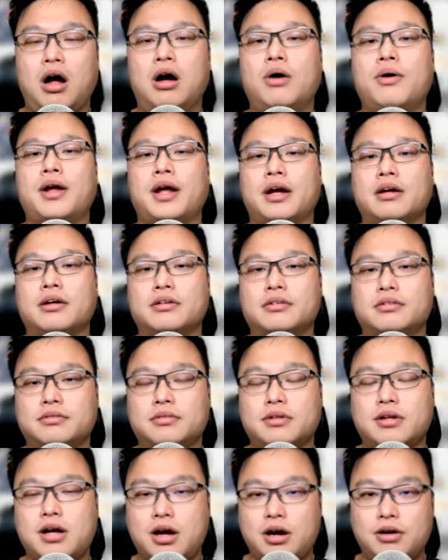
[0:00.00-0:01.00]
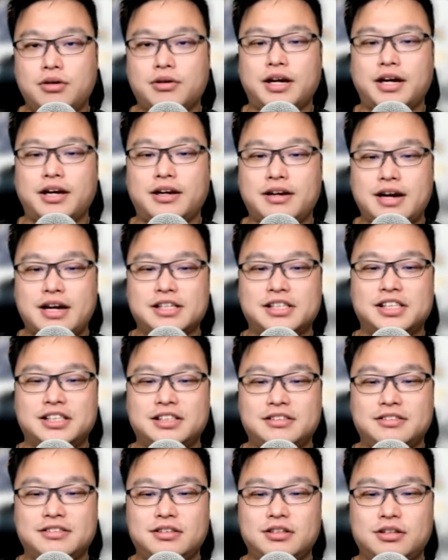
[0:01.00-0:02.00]
Okay. I see.
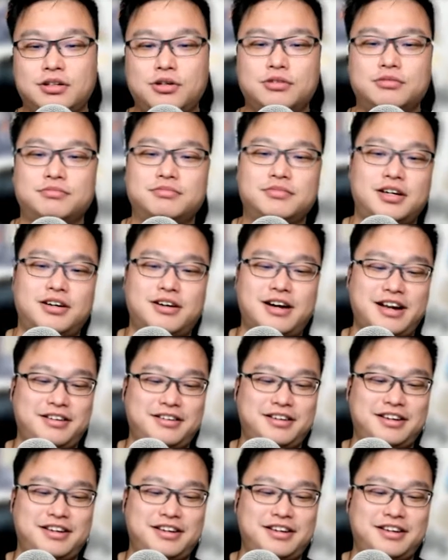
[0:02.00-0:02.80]
Cool. All right.